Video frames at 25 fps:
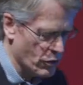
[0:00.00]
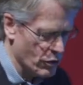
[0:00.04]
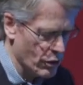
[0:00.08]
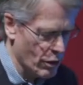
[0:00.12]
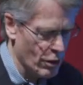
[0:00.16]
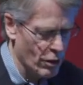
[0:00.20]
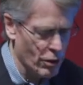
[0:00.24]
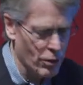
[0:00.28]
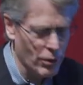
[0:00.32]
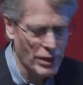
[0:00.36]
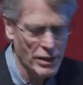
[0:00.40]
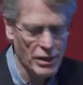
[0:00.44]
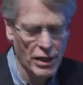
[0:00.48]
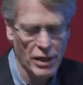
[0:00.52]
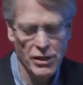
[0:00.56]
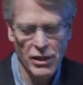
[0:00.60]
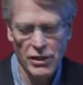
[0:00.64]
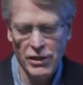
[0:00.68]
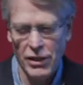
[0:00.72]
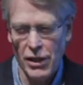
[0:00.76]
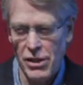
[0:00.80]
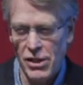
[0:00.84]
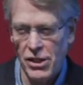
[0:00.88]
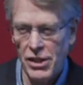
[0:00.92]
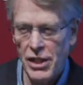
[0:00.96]
So as I
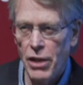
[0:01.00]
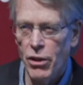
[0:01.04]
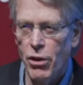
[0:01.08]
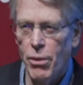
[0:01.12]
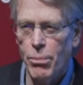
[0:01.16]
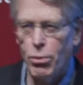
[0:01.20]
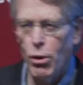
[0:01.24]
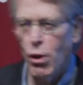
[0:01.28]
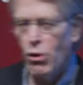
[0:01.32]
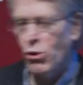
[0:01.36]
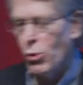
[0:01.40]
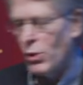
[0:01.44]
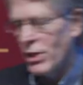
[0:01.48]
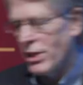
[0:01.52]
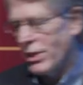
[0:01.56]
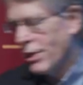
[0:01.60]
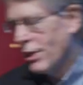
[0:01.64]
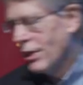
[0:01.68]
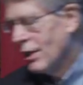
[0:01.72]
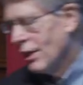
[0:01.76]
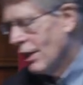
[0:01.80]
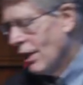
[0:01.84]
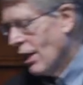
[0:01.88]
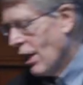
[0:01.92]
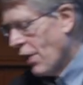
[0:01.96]
said, the standard approach we,
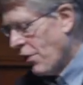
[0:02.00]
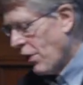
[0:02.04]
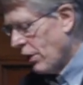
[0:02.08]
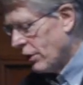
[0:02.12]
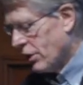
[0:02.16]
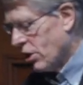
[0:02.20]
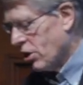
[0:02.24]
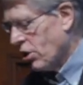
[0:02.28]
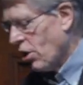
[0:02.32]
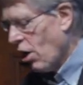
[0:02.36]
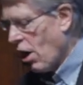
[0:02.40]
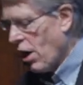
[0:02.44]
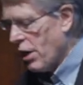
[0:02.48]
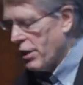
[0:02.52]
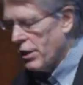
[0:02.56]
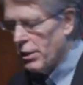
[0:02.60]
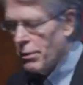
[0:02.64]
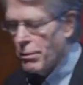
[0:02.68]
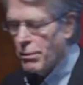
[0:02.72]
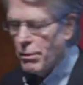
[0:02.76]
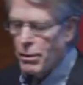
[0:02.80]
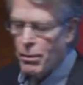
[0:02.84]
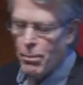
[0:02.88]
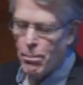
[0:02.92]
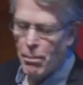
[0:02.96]
that's taught in